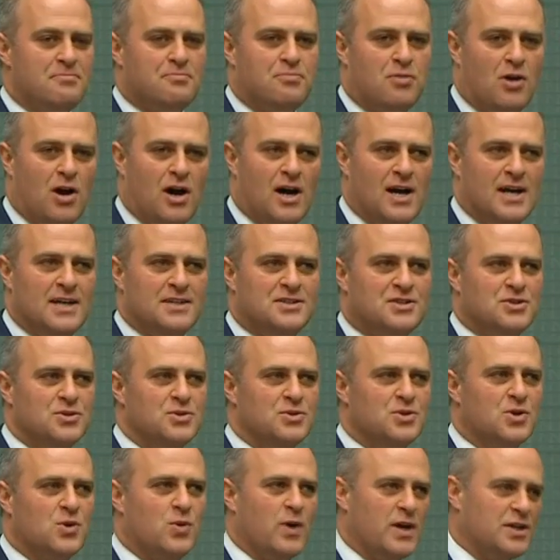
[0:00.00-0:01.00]
Prior
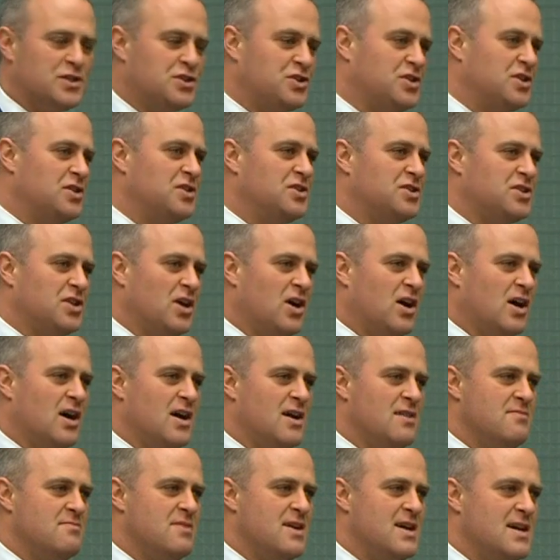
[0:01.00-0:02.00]
to question
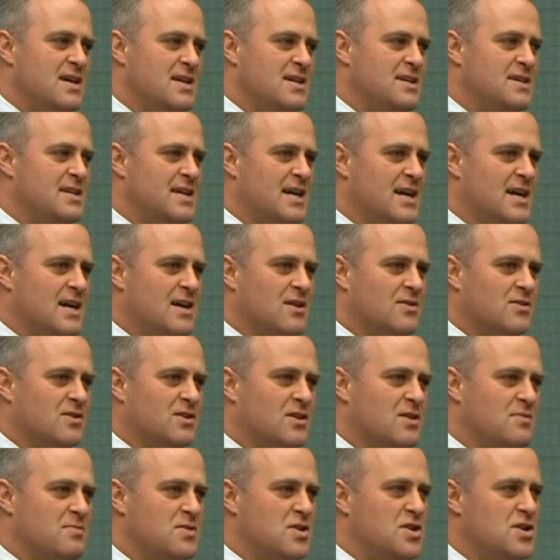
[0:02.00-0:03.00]
time and our
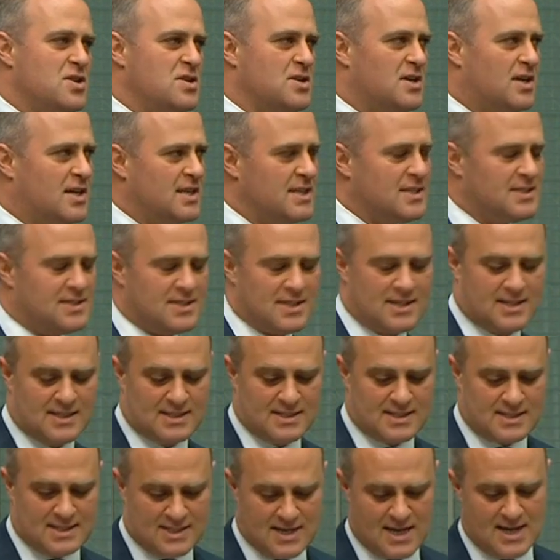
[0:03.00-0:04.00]
community
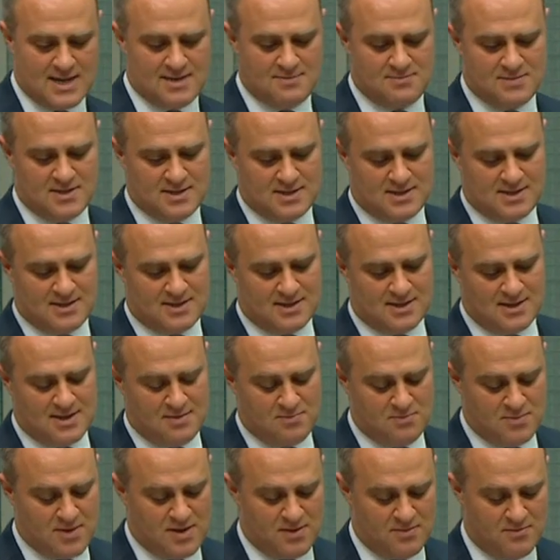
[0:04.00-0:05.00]
90-second statements and
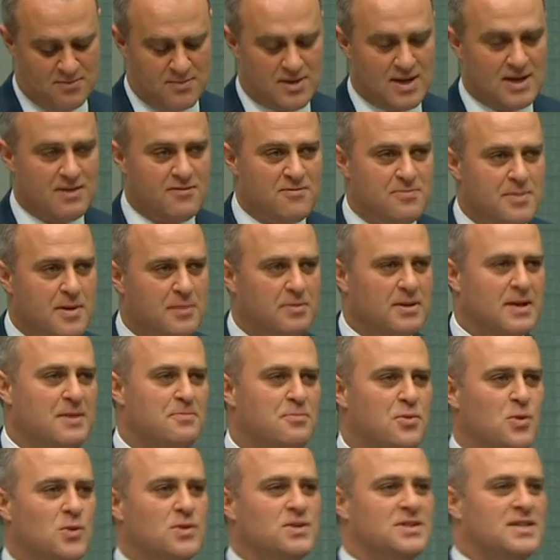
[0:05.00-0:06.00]
the matter of public
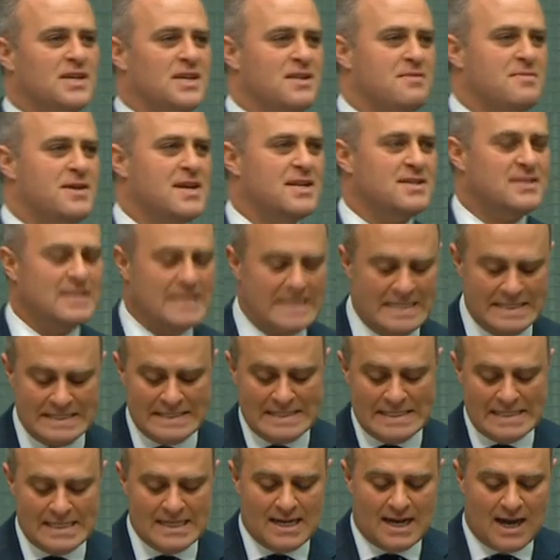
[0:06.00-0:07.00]
importance and other
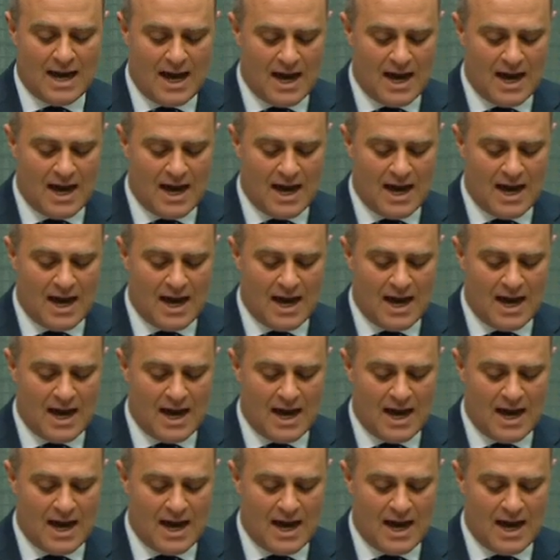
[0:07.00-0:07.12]
matters,